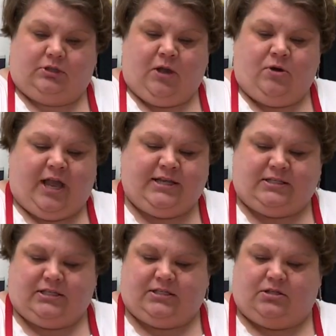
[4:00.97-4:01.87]
Look how nice
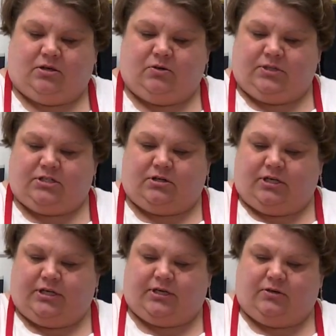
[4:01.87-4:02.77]
this dough is
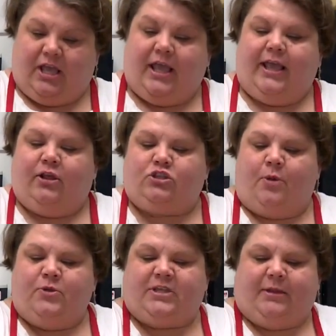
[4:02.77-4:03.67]
turning out. It looks
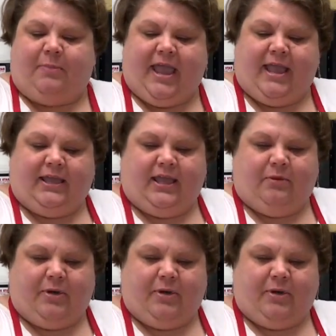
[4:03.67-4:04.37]
almost like pancake